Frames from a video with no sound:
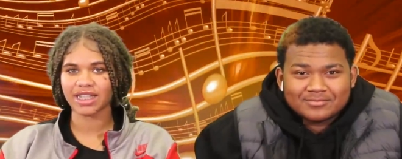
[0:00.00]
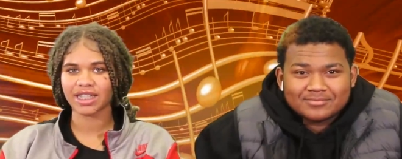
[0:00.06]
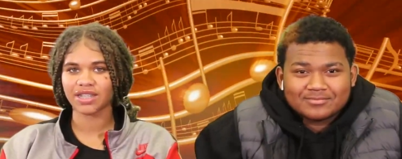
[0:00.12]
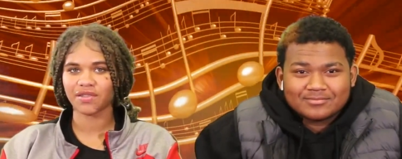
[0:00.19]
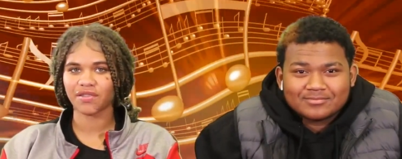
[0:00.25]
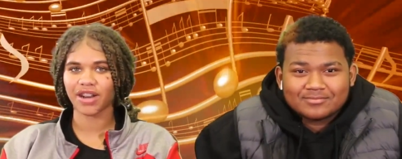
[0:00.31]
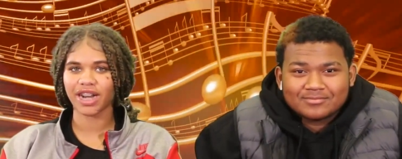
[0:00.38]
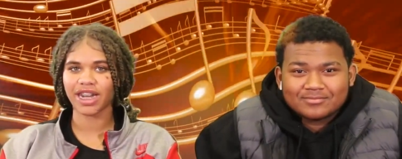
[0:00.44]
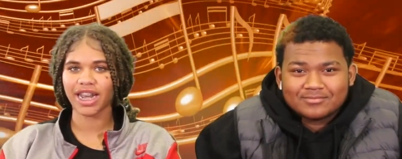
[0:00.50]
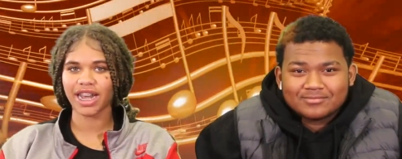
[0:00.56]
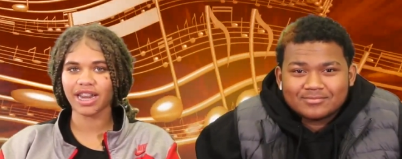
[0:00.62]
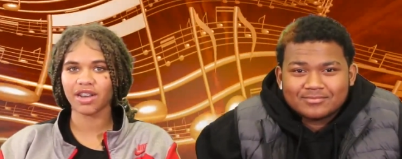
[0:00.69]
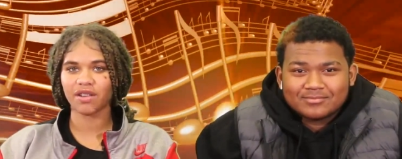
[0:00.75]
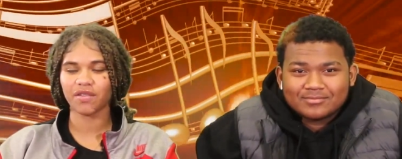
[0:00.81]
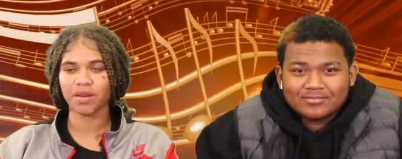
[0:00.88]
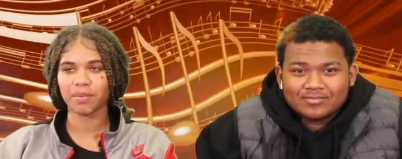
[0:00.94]
Speaker 1: It's Friday,
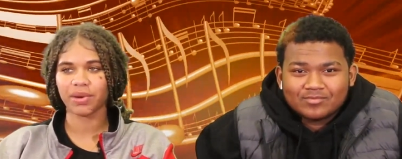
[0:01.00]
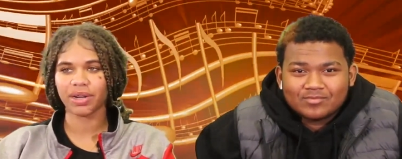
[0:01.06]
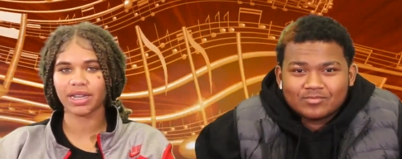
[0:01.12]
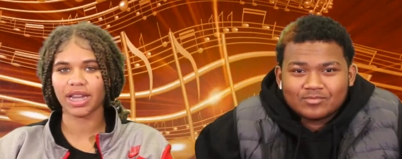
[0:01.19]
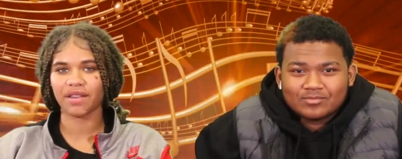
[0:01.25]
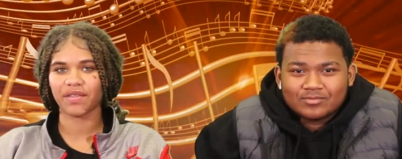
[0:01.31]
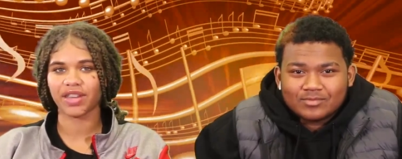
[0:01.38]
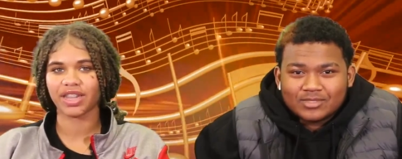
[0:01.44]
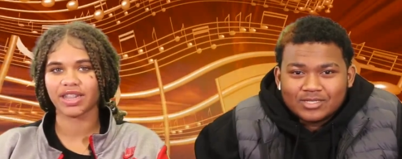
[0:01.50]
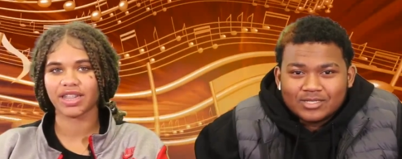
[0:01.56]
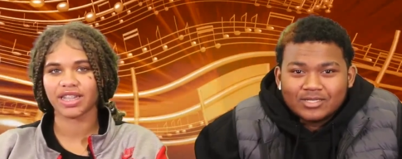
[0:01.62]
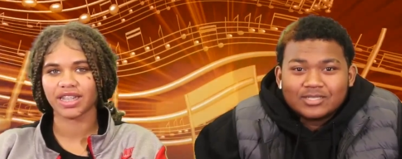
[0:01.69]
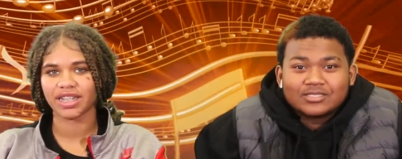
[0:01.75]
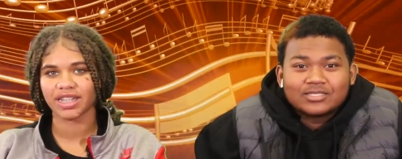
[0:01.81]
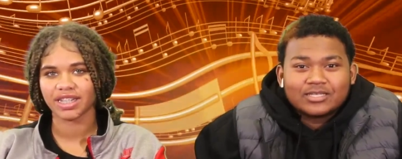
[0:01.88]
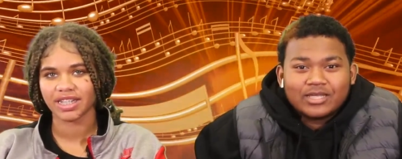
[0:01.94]
November 11th.
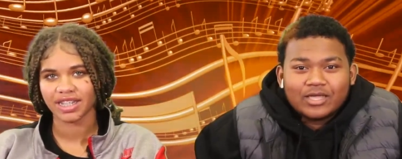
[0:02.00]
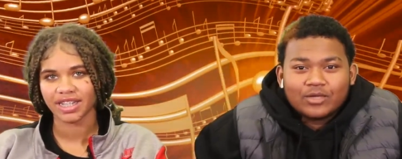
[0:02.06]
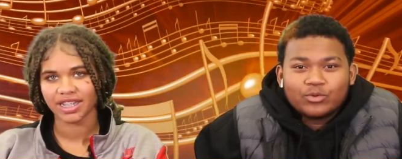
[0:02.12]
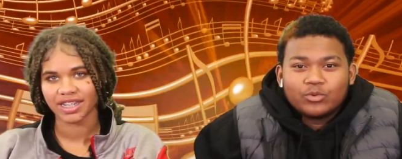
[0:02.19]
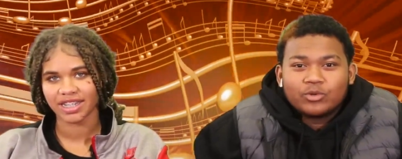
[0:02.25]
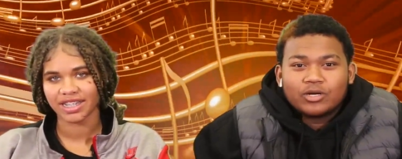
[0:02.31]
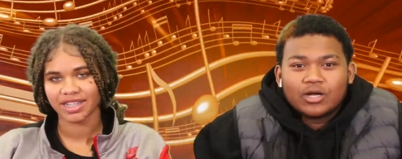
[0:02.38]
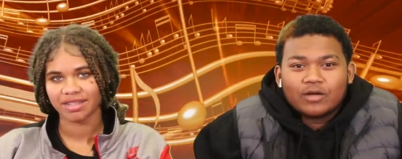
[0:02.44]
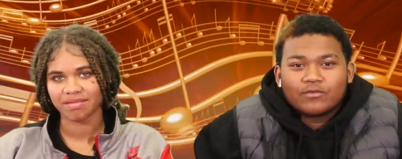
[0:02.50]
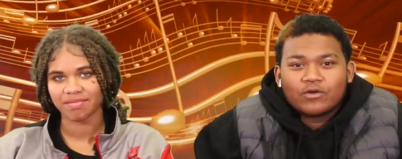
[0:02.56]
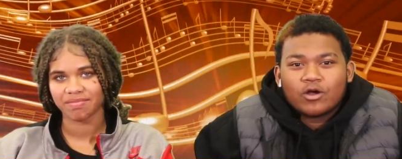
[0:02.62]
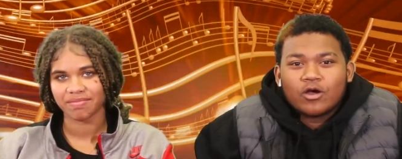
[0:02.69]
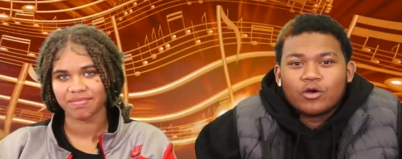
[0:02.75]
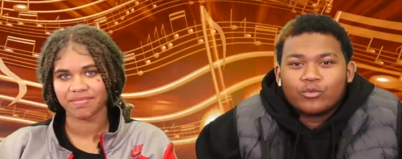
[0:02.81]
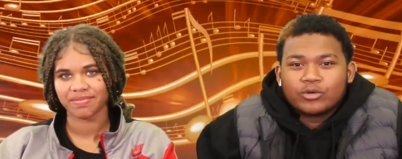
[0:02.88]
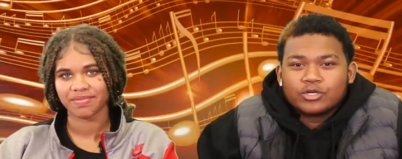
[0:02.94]
Speaker 2: Today we will cover
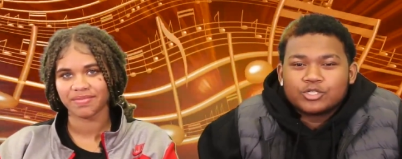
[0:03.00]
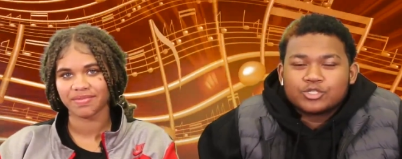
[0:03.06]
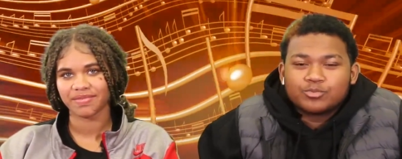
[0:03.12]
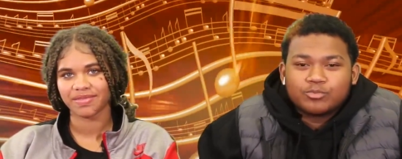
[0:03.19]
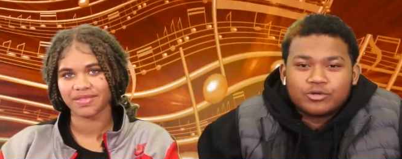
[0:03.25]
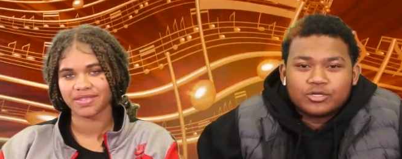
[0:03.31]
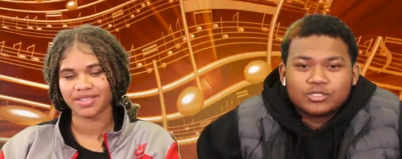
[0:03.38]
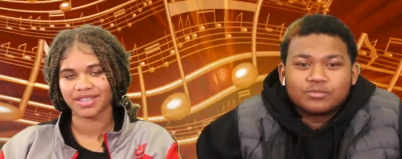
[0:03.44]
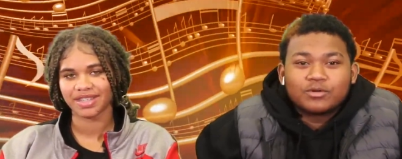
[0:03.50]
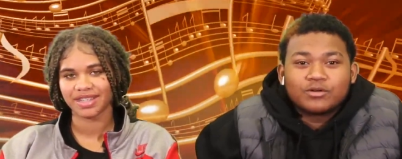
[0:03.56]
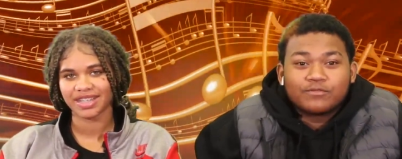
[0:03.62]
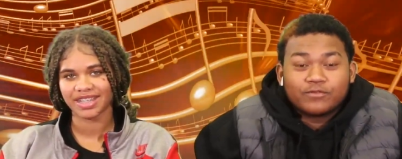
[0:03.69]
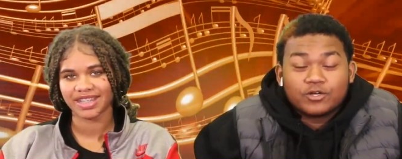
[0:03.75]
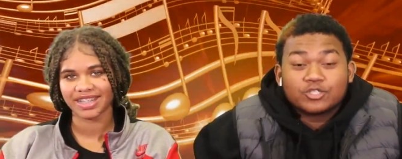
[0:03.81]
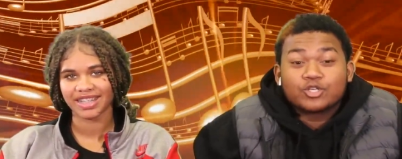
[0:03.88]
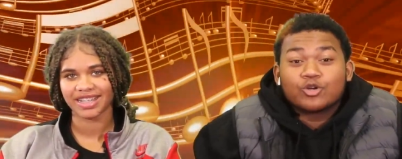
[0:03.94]
our winter sports, but
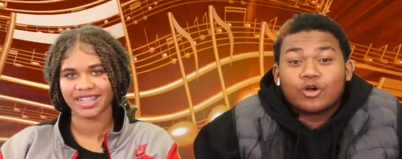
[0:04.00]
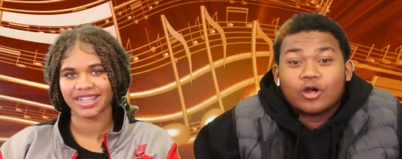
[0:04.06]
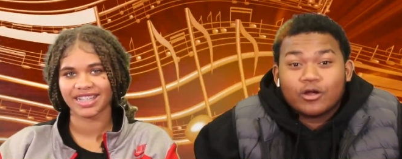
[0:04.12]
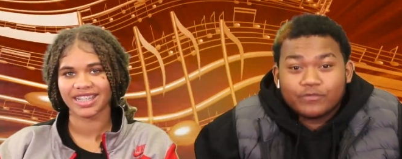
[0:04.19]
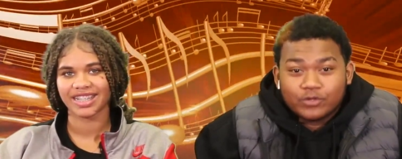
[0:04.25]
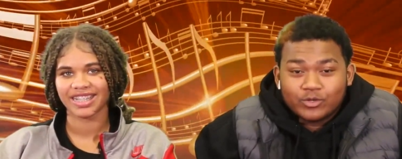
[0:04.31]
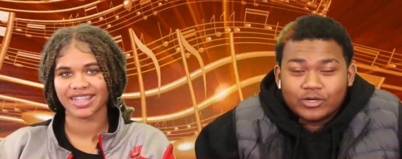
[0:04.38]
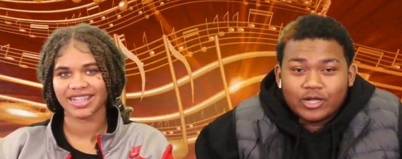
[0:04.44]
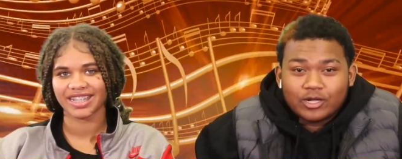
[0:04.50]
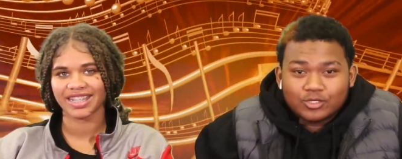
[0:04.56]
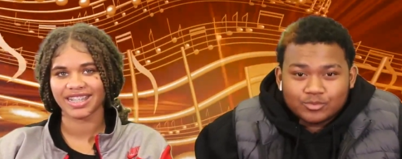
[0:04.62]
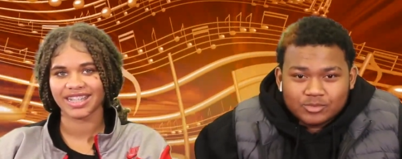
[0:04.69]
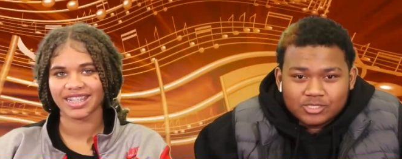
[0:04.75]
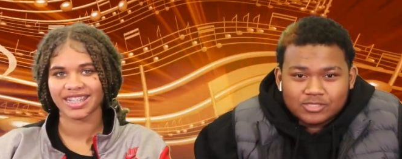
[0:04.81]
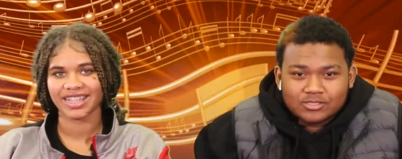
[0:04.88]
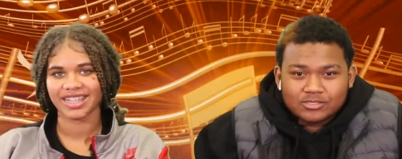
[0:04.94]
first here are a few
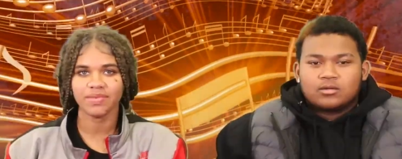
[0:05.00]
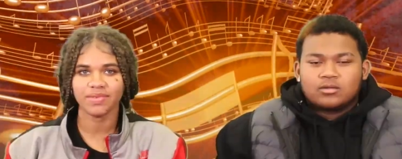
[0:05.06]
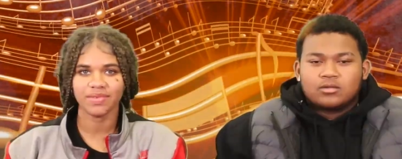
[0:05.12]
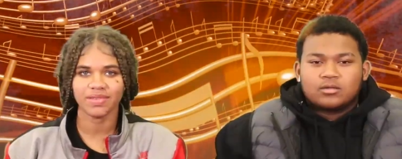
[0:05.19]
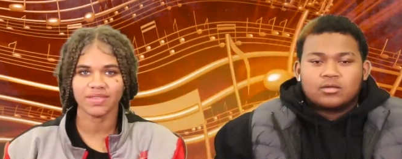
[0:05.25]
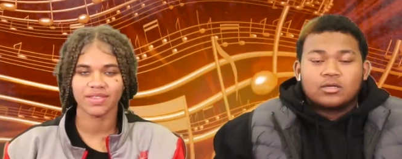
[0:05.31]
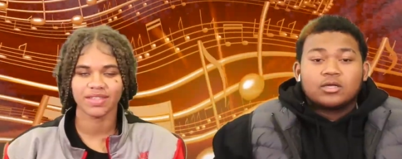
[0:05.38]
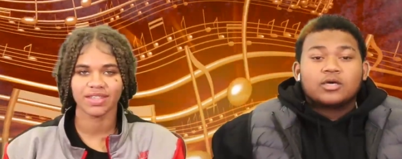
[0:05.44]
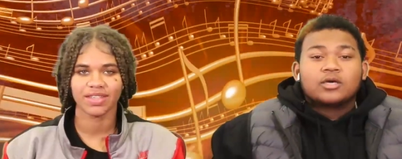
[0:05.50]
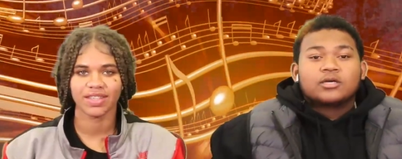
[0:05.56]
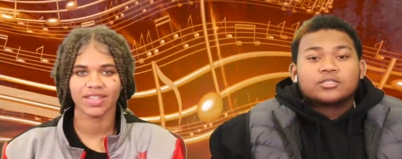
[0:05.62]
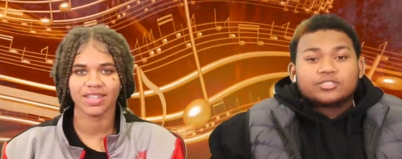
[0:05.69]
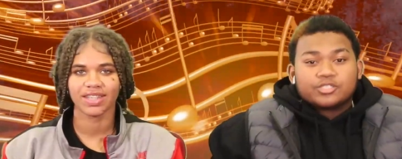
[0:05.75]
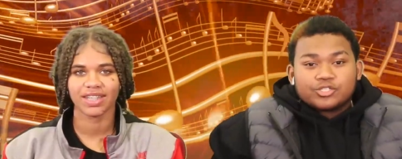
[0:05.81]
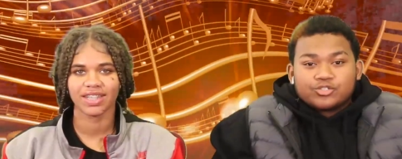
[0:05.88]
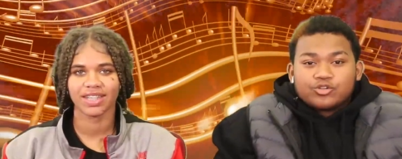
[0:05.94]
announcements.
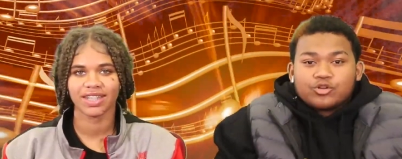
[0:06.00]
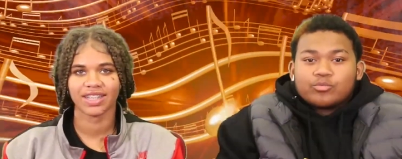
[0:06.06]
Just a